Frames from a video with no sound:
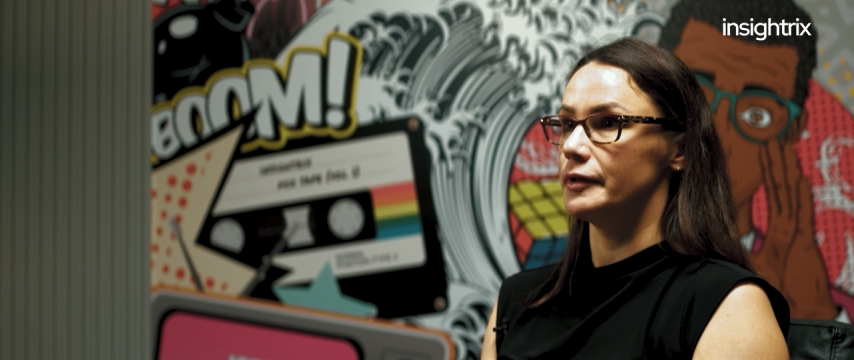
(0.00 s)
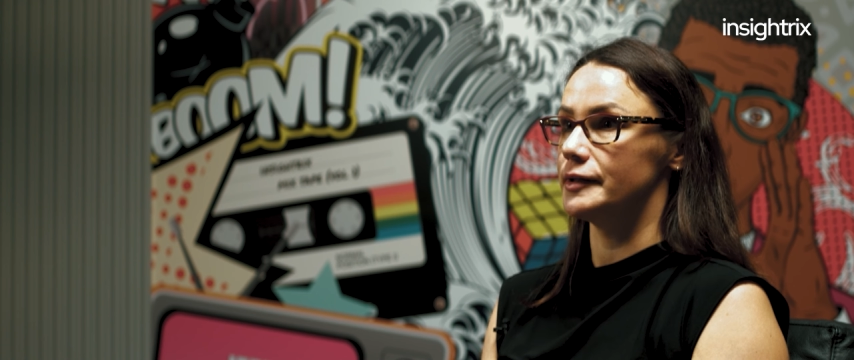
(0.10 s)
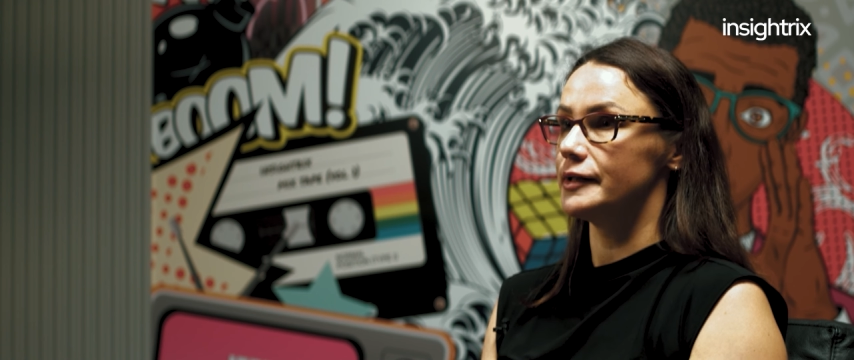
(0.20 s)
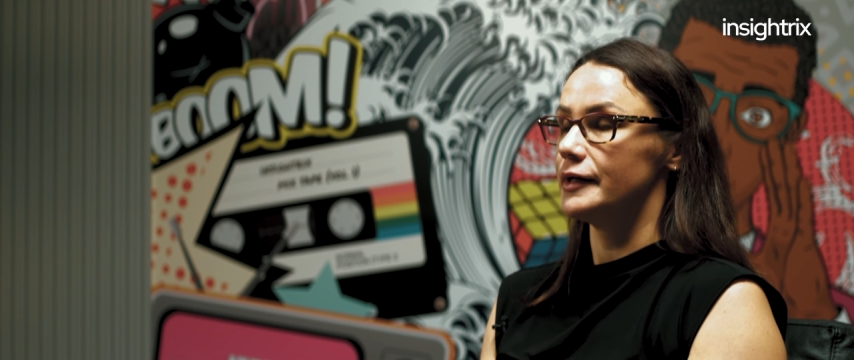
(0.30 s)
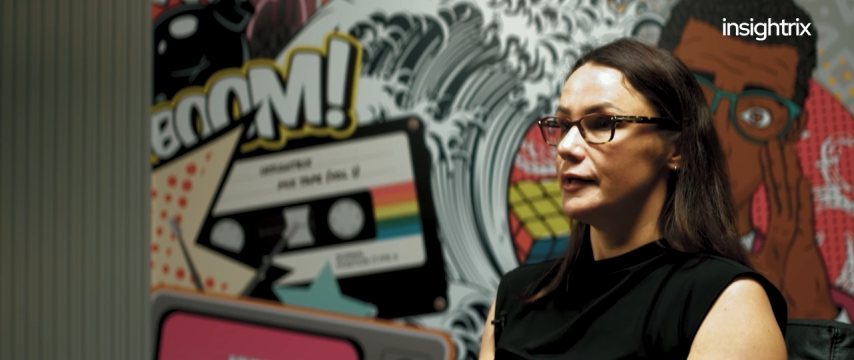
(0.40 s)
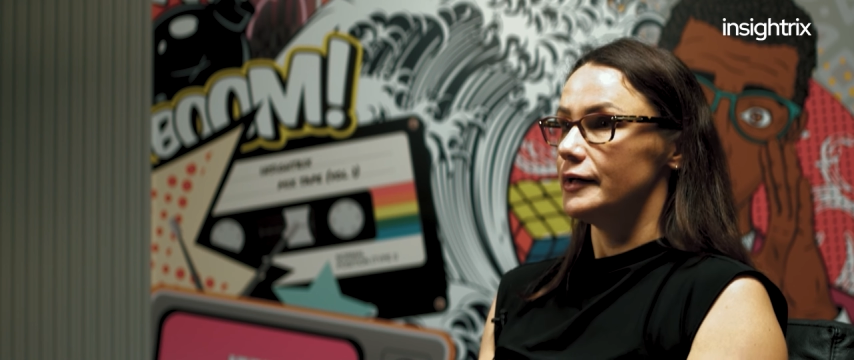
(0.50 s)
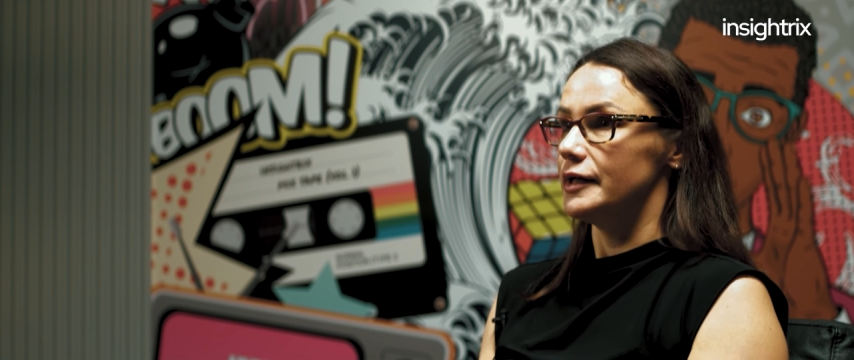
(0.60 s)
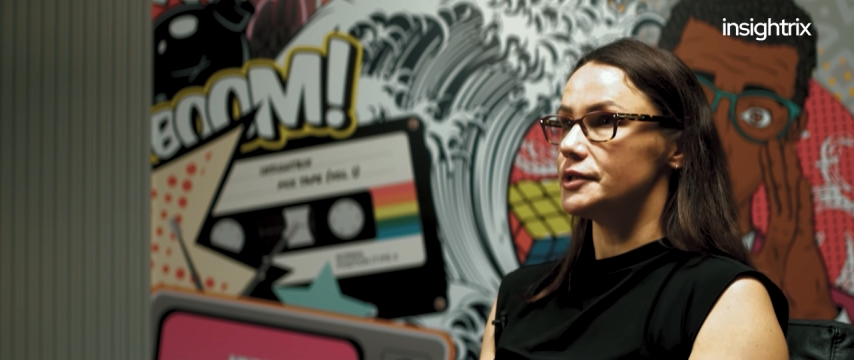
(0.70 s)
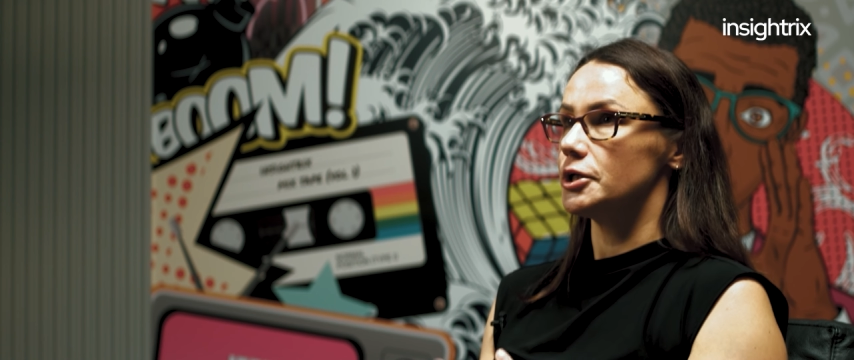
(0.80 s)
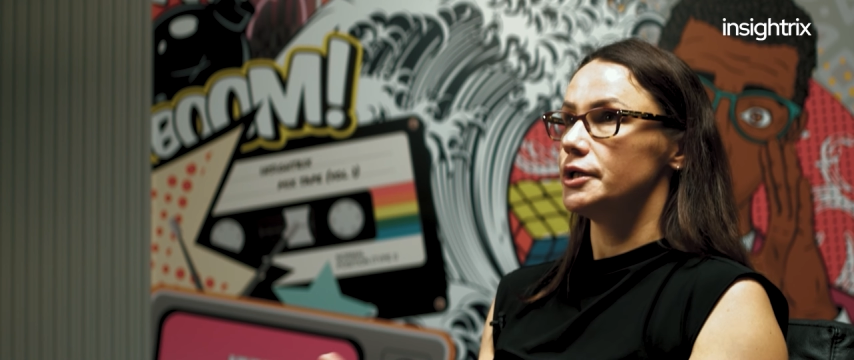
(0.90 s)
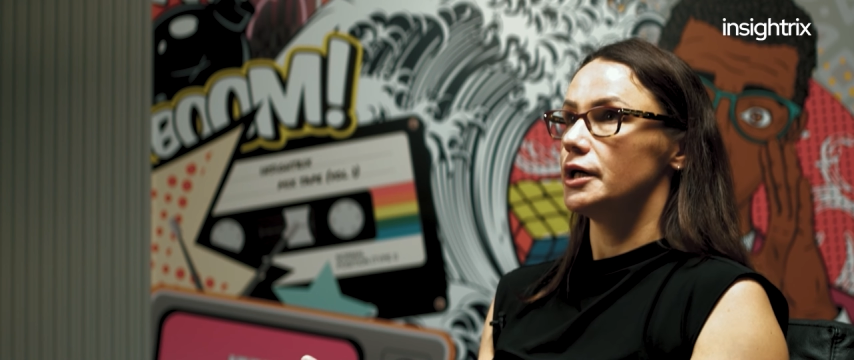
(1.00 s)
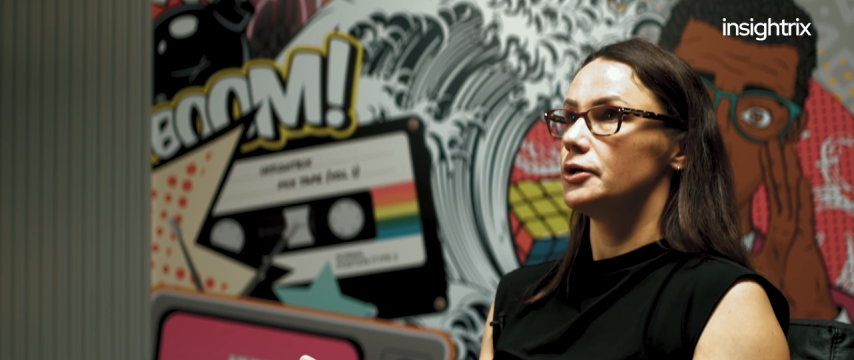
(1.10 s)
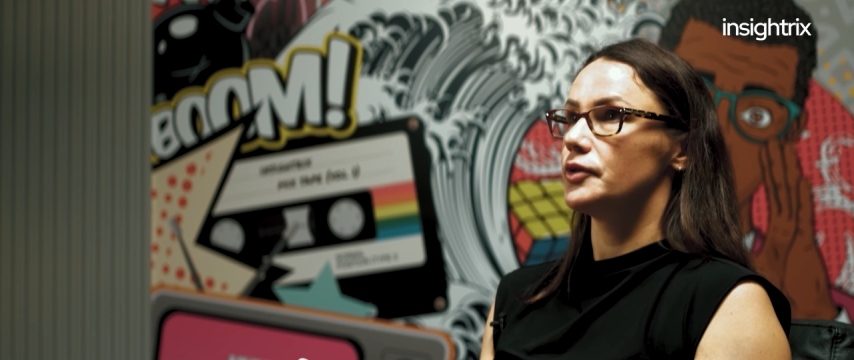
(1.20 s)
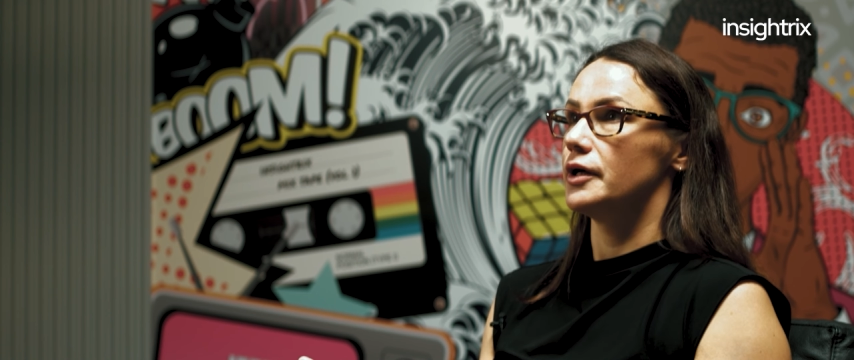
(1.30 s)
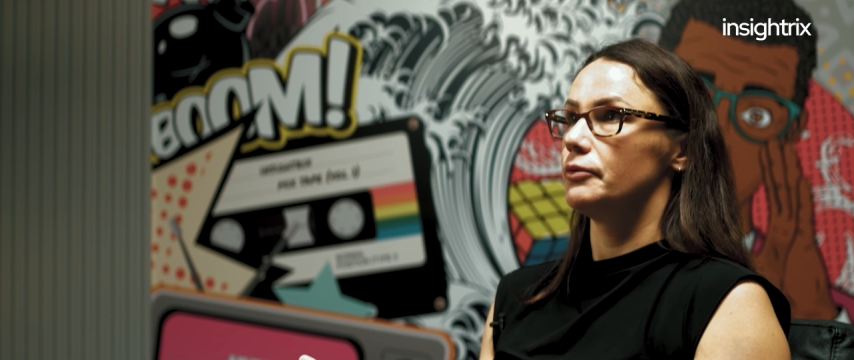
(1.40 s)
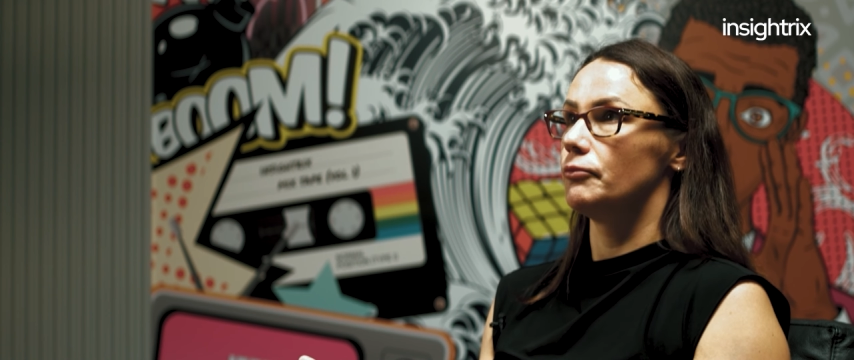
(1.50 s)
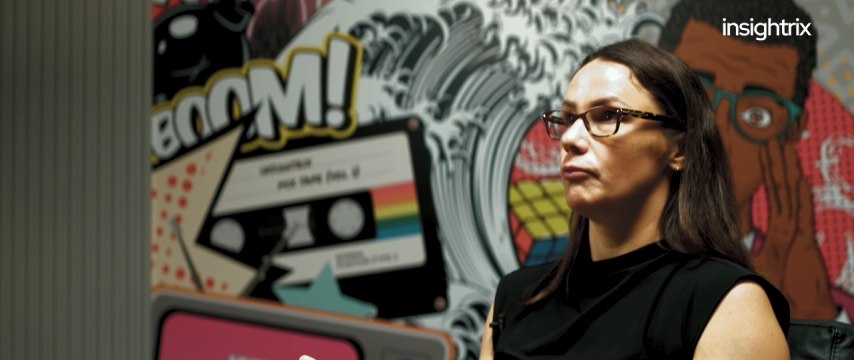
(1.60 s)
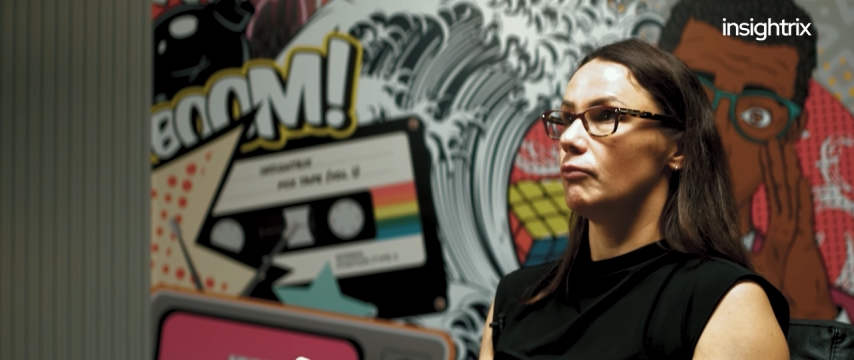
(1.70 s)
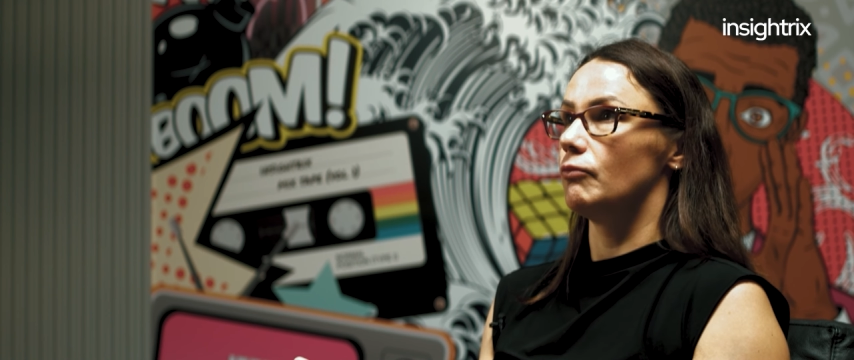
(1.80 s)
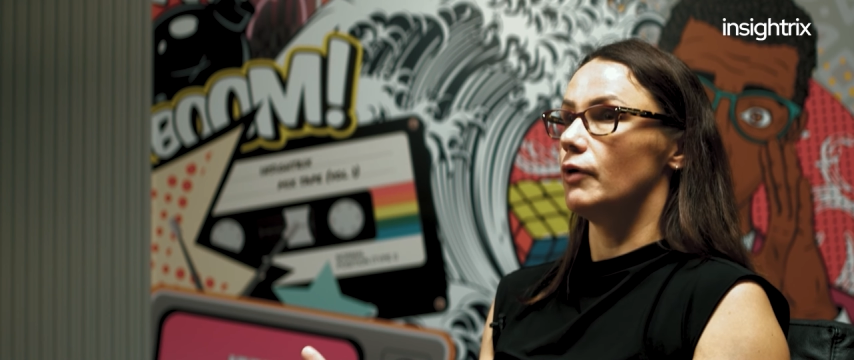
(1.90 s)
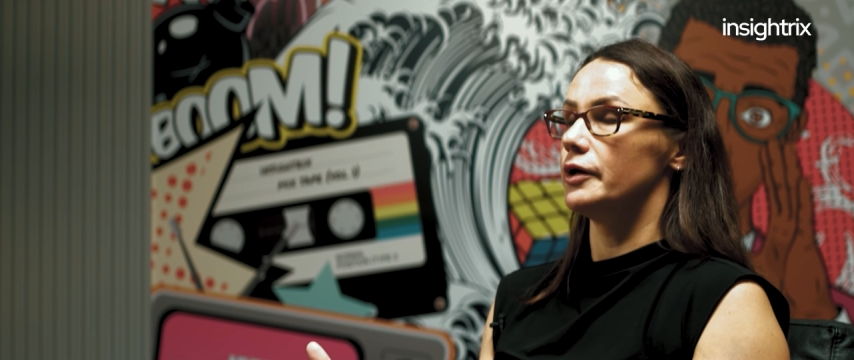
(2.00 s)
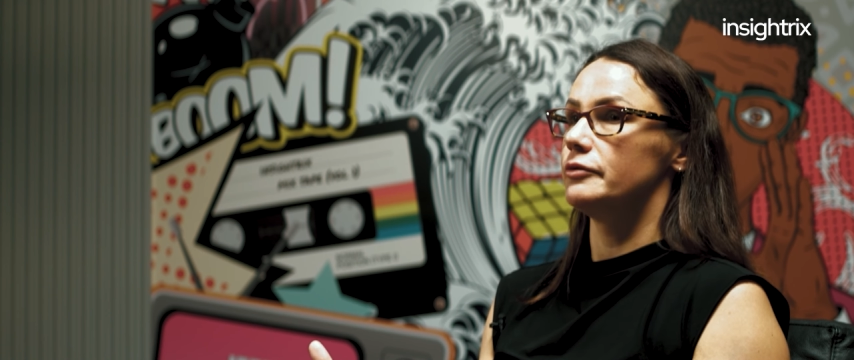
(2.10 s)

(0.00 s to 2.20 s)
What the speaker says: And it turned out that one